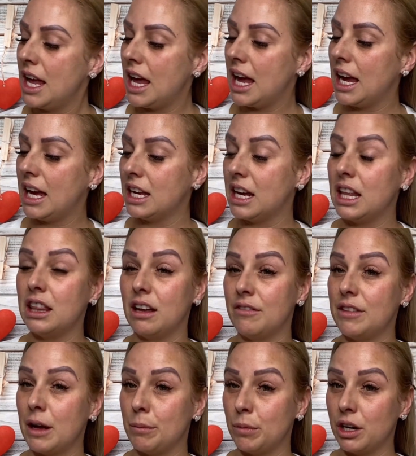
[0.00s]
And I love
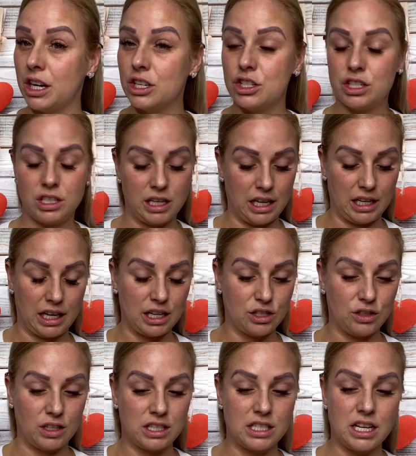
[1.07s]
that brush. And as you
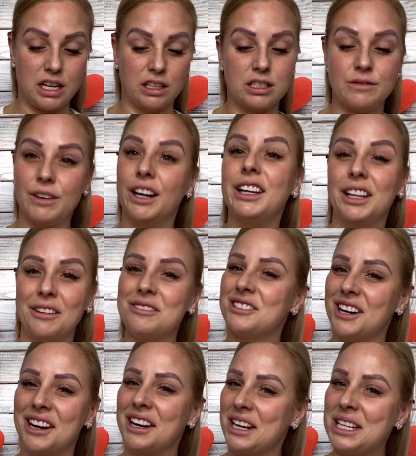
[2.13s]
can tell, it's very left
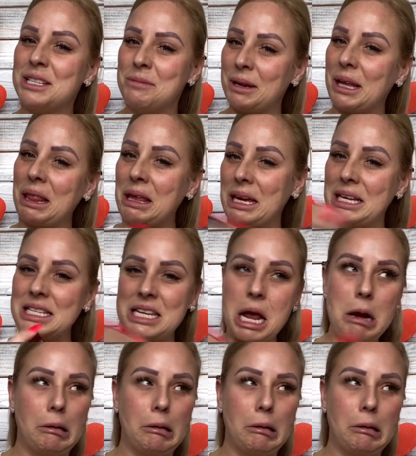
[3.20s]
on, it needs to be cleaned.